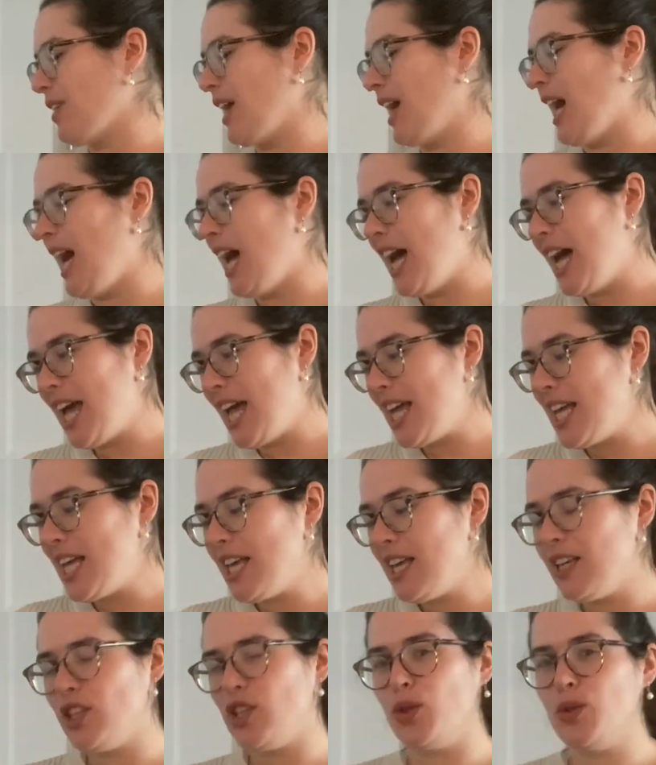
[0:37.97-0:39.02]
I
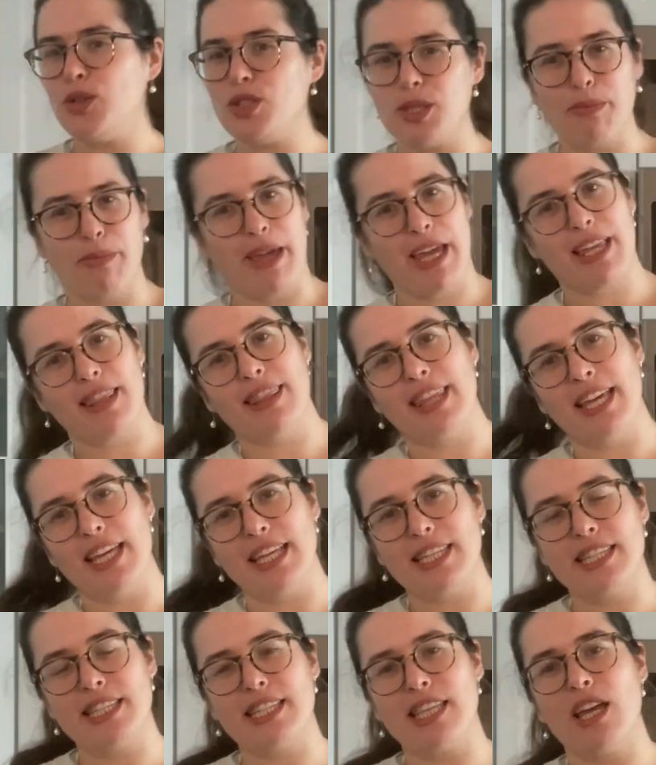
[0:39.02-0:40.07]
used to make
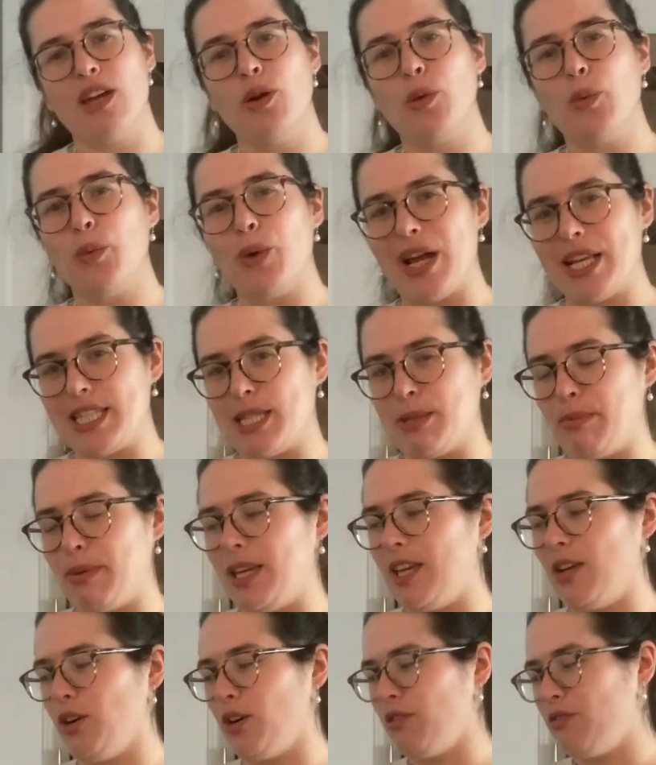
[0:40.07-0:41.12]
this
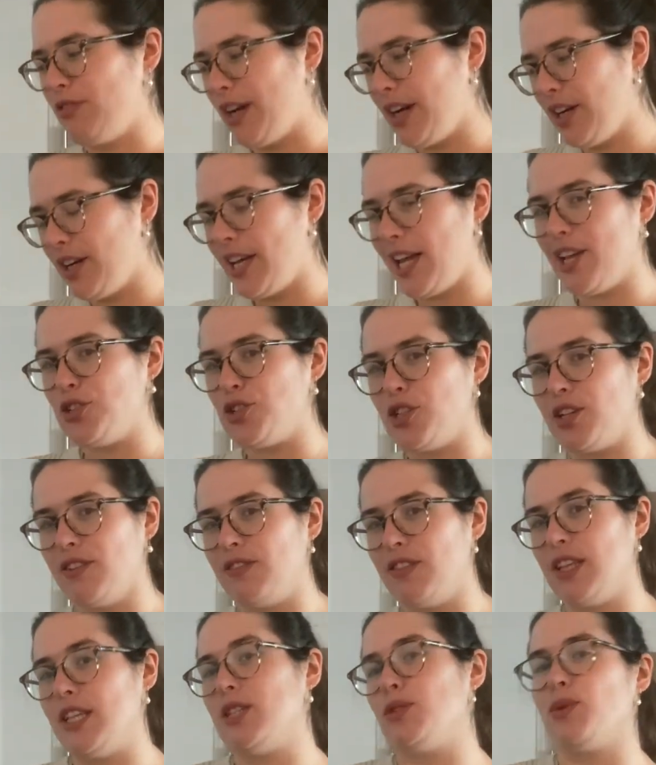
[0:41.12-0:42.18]
recipe or variation of
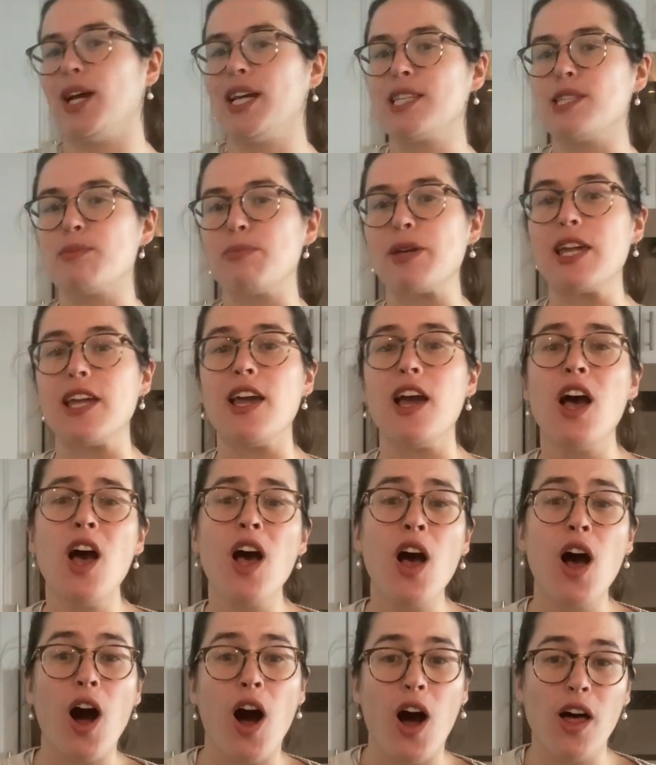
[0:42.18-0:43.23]
this recipe
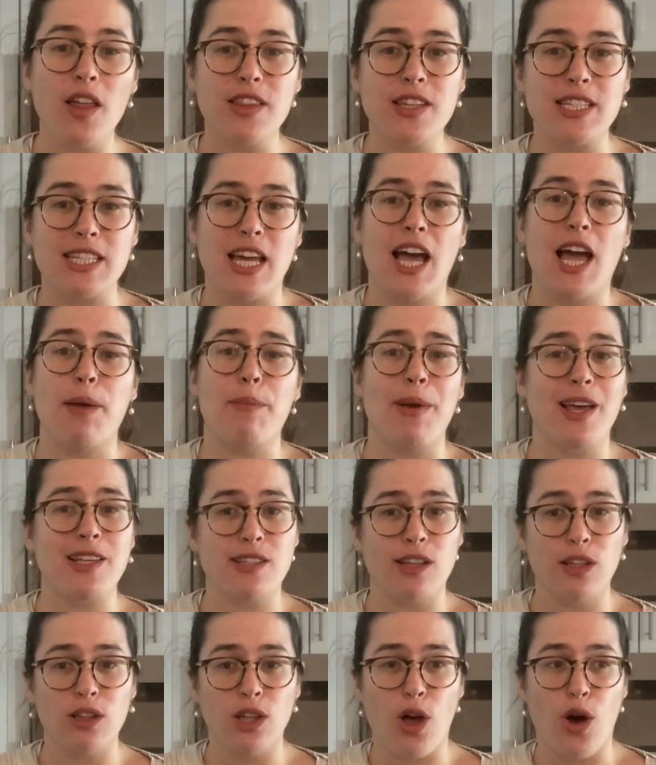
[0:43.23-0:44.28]
all the time as
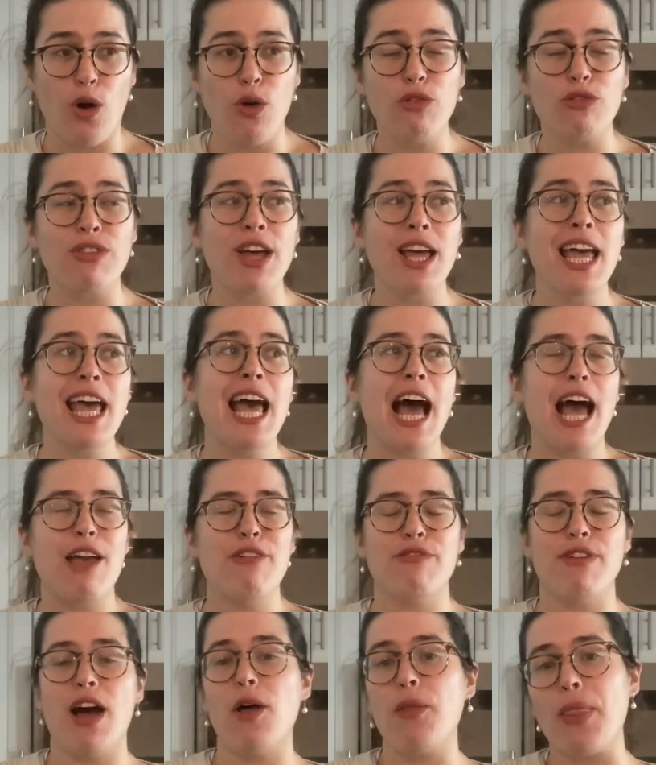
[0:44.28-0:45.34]
a loaf. I
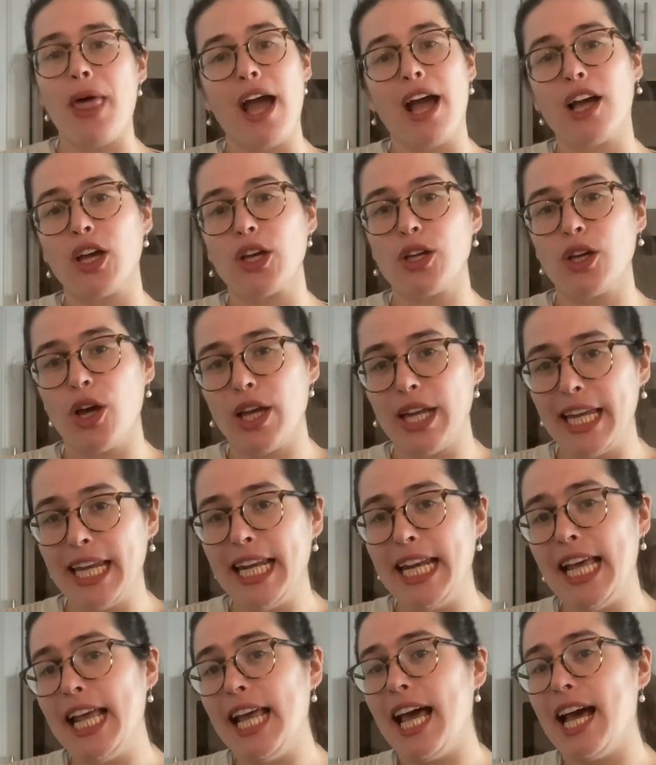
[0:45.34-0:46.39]
found that cooking
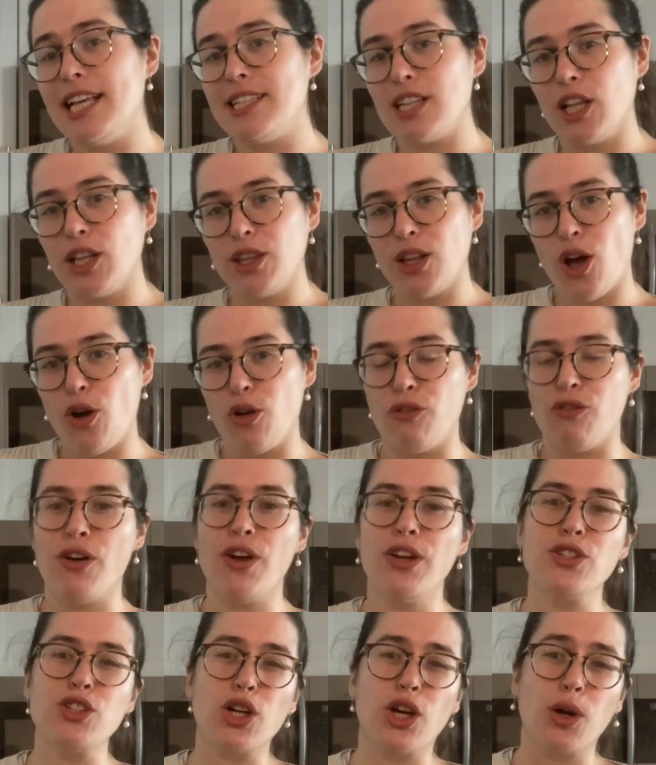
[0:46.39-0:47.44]
it as a loaf
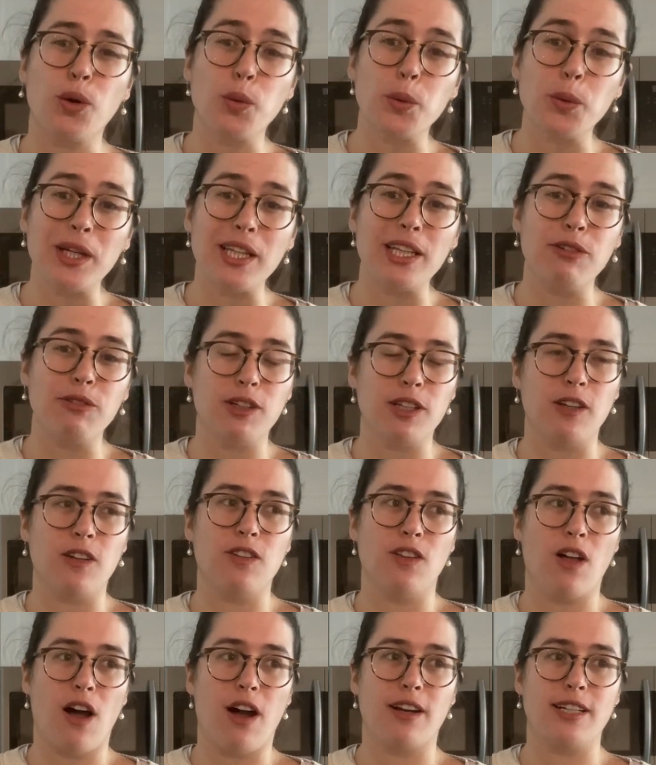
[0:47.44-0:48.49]
took a really
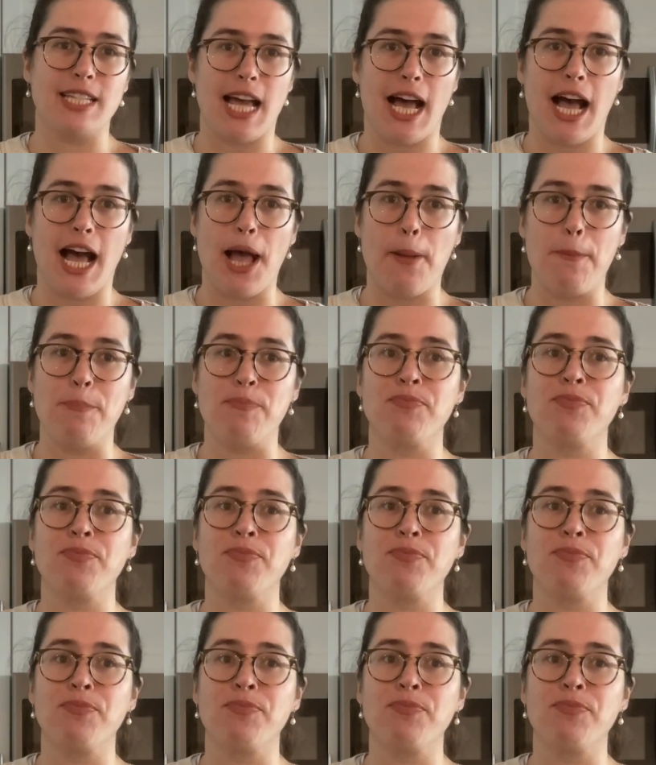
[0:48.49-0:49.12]
long time,